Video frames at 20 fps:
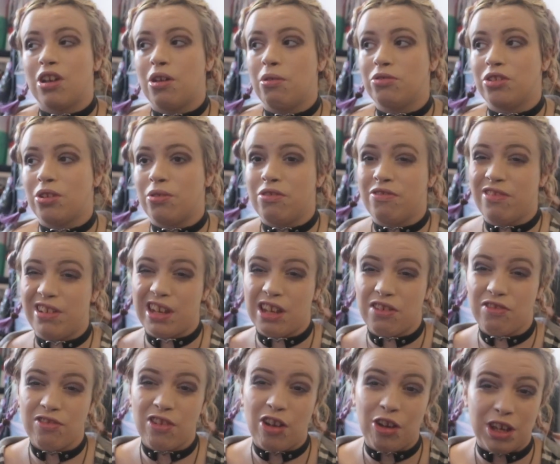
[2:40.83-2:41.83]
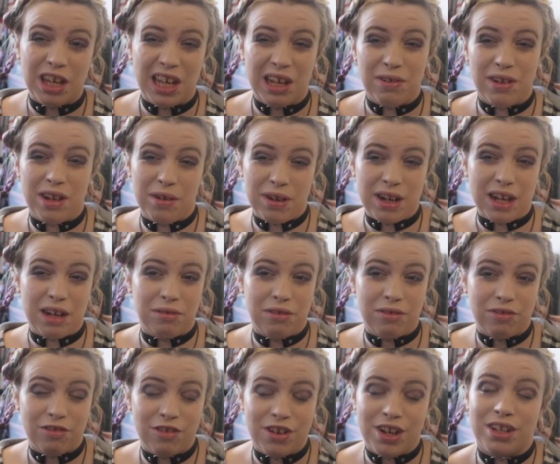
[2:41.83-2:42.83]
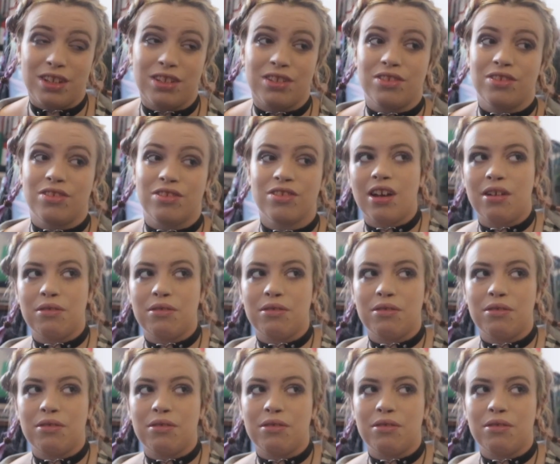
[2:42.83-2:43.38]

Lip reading: I was only really vlogging when I went out with friends.